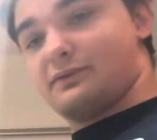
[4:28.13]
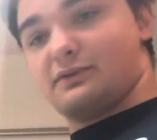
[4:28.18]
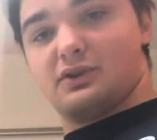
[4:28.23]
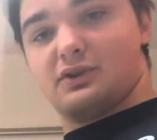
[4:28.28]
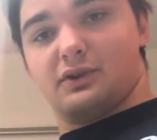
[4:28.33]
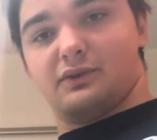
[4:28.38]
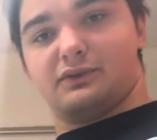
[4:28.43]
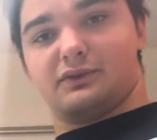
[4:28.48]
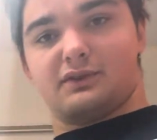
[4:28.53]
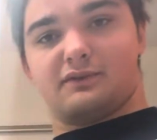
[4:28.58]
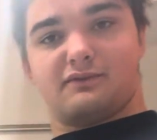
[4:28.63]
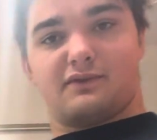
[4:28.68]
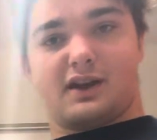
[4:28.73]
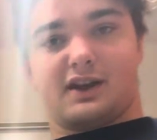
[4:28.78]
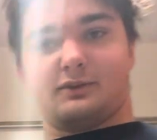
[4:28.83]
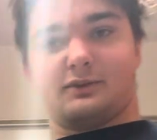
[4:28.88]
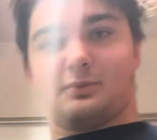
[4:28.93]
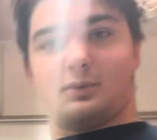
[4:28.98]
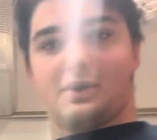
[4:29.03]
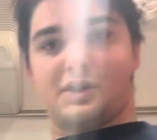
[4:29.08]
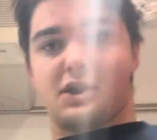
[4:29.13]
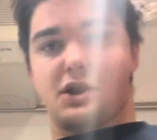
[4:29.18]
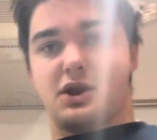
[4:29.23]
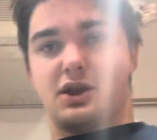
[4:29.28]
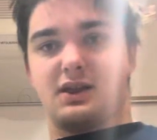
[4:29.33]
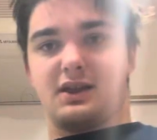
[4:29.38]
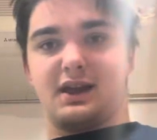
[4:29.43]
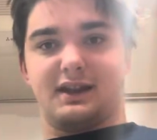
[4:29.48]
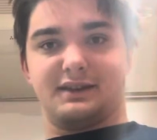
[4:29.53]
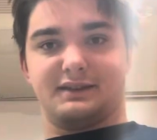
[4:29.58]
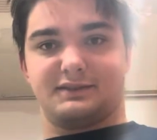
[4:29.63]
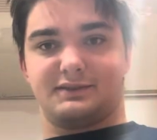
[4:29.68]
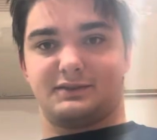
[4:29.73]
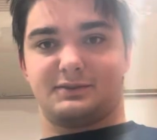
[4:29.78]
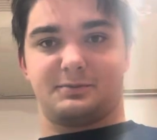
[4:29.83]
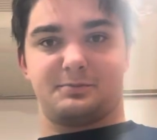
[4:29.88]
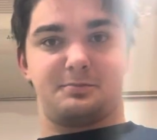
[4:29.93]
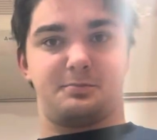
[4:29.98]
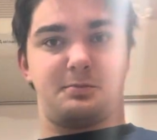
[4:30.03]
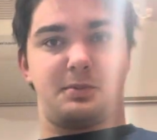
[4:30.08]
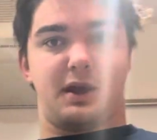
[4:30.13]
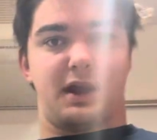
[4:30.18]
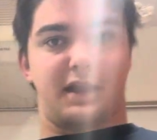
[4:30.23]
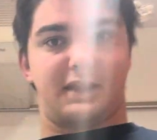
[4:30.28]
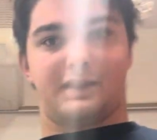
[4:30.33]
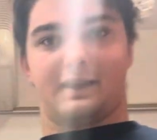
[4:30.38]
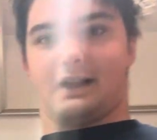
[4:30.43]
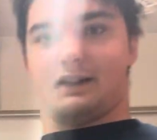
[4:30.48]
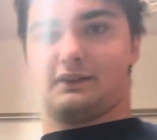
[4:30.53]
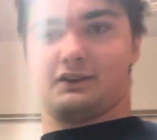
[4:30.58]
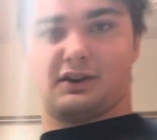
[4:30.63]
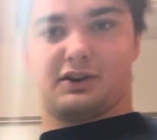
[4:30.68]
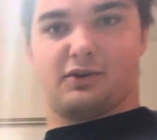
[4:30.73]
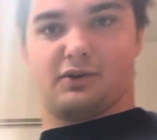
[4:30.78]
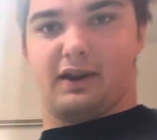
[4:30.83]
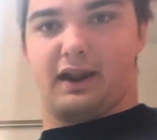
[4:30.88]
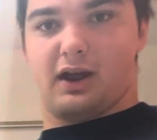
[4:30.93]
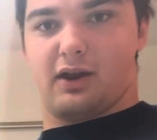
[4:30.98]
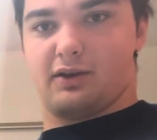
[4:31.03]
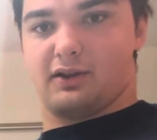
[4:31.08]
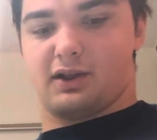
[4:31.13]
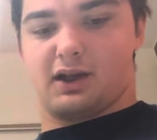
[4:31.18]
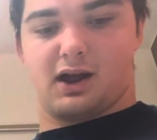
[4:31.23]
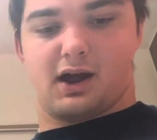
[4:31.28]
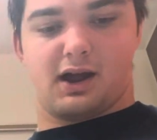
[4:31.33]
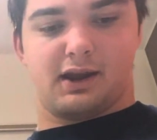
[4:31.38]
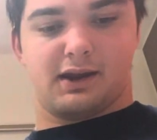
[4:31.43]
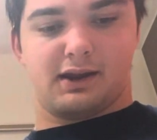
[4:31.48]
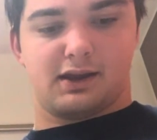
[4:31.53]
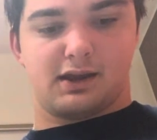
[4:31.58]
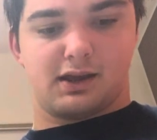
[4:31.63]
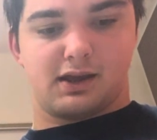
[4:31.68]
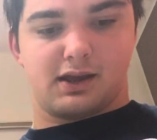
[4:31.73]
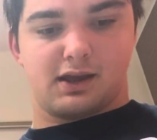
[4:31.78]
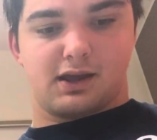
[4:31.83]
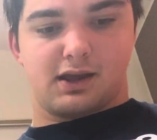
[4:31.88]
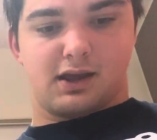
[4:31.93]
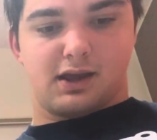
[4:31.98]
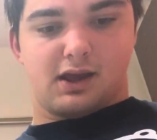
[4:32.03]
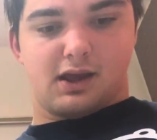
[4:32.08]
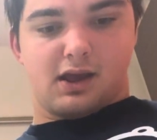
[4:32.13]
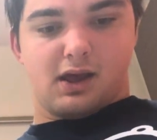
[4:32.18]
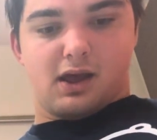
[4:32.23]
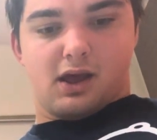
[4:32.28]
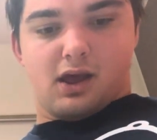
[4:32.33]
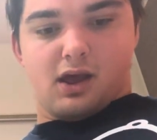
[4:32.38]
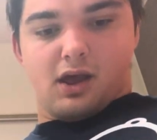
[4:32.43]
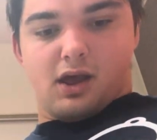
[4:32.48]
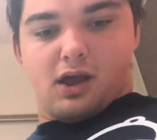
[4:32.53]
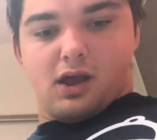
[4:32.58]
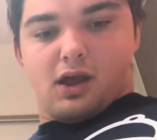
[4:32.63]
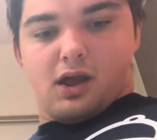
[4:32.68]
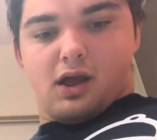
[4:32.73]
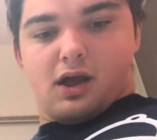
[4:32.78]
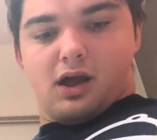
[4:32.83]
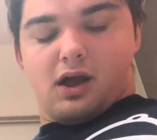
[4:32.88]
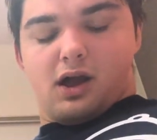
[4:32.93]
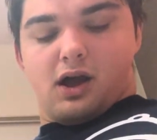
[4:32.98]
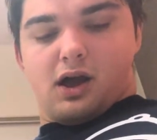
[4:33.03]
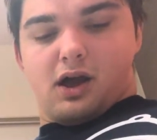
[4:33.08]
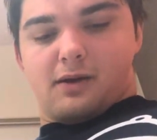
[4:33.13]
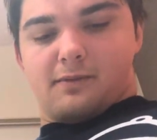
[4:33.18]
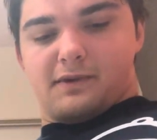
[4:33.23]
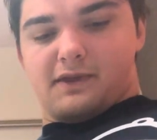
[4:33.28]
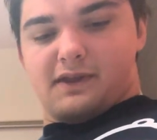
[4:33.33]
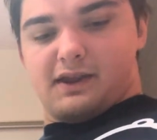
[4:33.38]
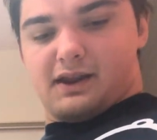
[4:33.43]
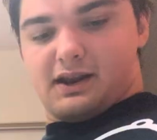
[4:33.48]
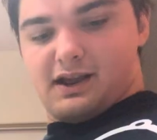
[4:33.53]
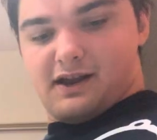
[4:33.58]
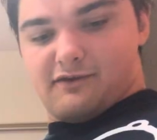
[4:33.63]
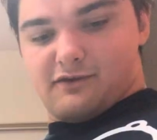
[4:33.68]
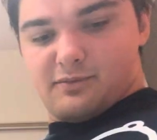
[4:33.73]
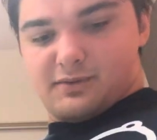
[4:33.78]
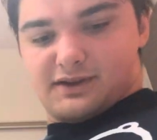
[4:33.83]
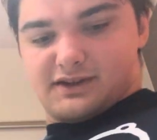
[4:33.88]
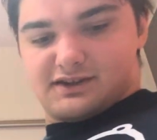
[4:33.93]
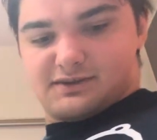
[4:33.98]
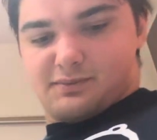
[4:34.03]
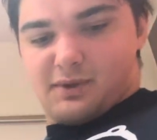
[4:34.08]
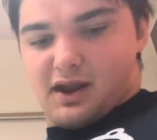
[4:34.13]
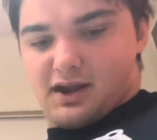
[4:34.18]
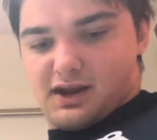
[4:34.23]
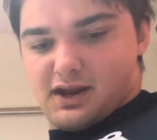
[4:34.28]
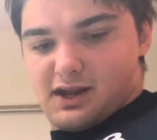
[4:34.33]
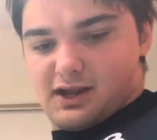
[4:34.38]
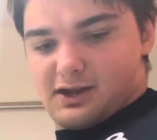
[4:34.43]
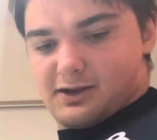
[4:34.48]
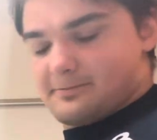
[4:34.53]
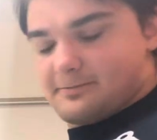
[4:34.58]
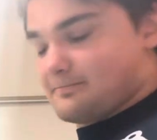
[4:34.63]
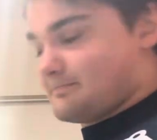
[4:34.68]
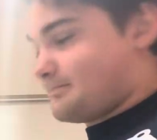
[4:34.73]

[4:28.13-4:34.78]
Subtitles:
goes in investment. That's big. That's going to go down a lot. And then government spending.